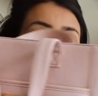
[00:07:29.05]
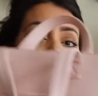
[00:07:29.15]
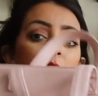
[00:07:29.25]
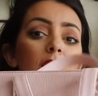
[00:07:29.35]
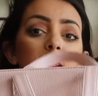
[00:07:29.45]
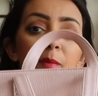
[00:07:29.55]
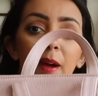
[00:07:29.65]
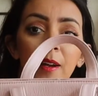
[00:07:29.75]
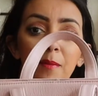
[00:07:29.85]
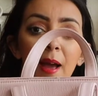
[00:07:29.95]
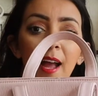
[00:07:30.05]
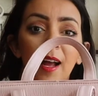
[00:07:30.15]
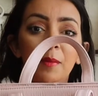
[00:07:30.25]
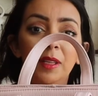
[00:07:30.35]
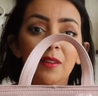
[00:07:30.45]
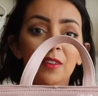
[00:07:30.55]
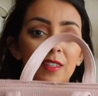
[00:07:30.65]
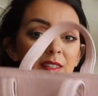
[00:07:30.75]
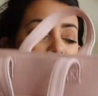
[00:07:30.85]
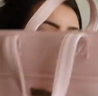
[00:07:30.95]
The crossbody bag, I believe
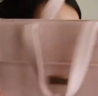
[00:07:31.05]
this is the